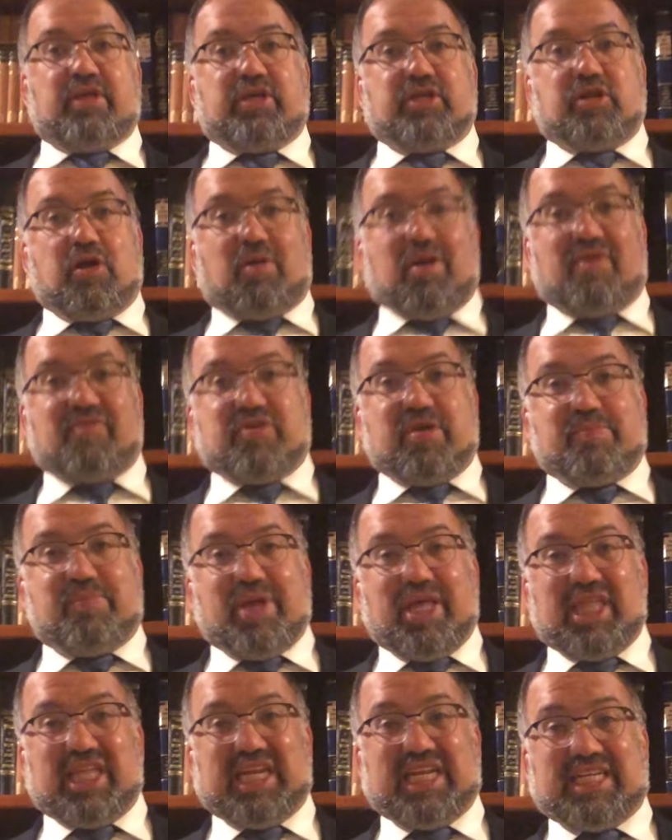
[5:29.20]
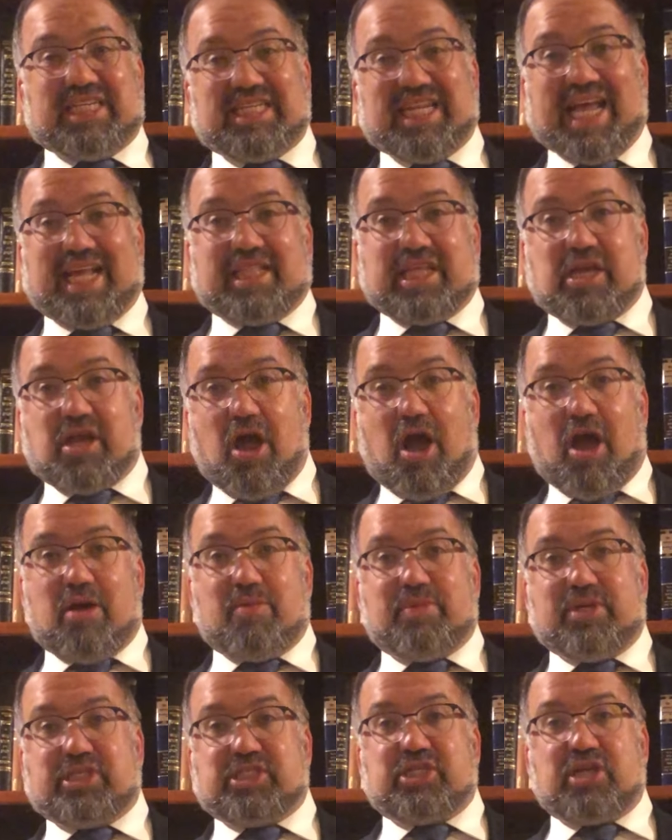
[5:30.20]
you don't have the ability to take the
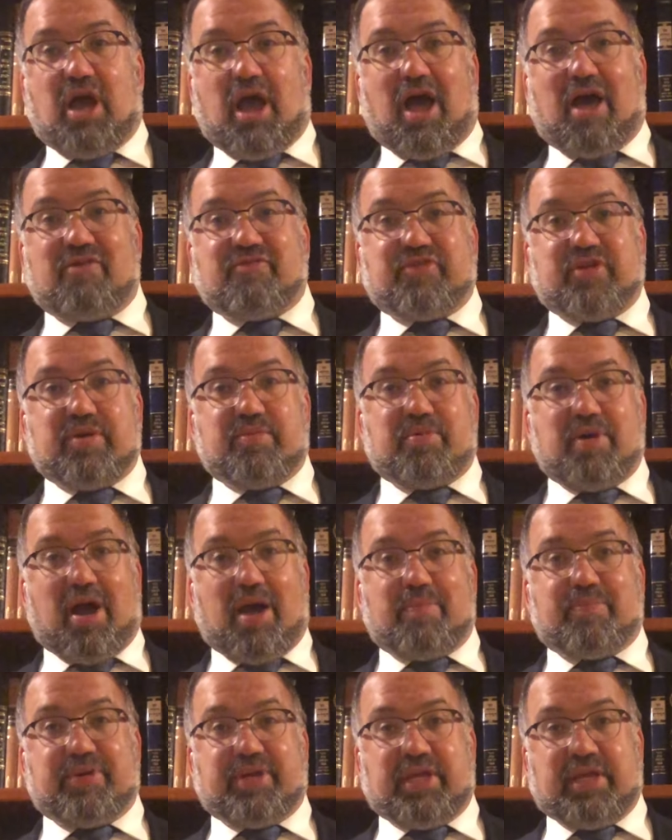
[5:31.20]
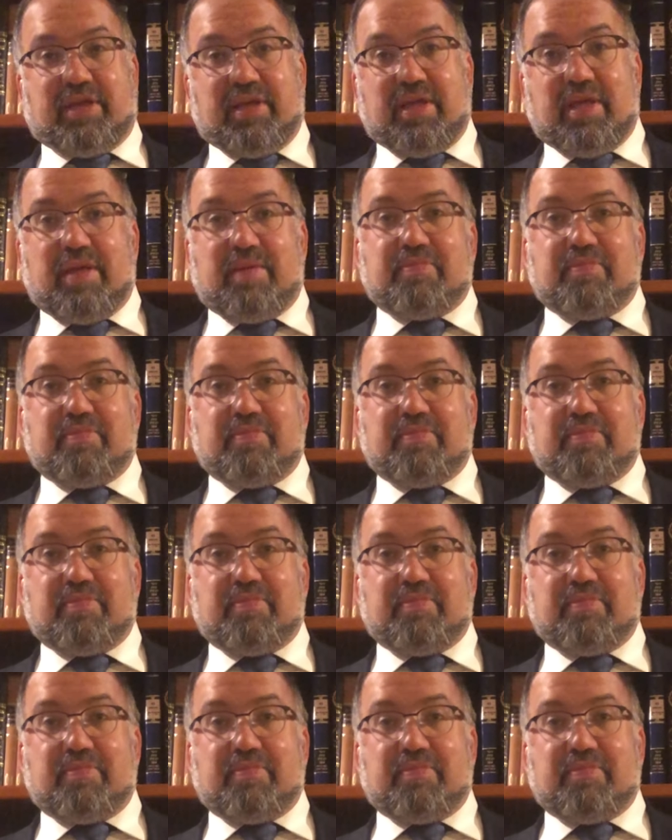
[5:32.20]
garbage off your property?